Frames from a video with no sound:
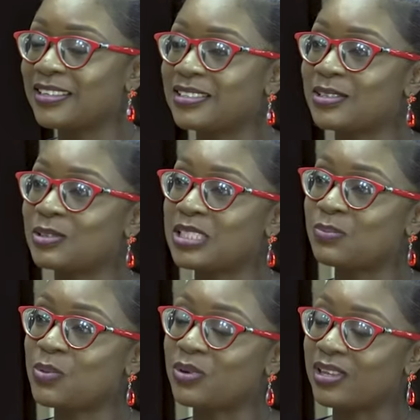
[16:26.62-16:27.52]
So she
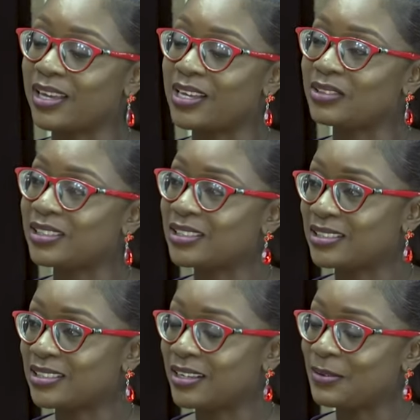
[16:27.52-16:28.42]
spoke with her elder
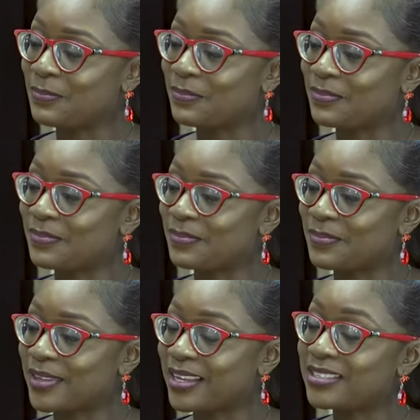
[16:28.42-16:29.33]
sister,
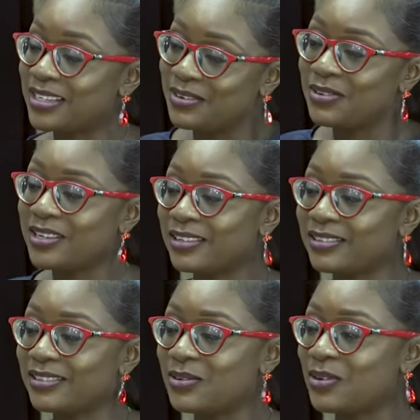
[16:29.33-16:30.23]
and they said, okay,
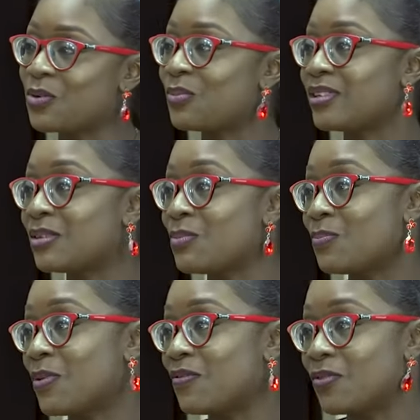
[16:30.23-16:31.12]
they could accommodate me
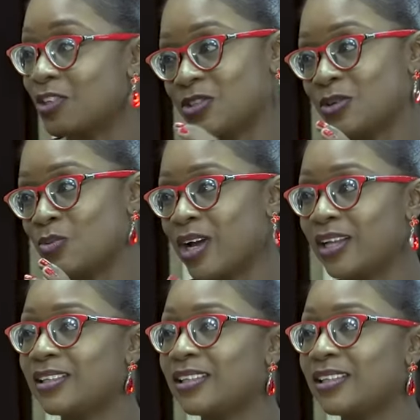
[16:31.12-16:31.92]
for a short while.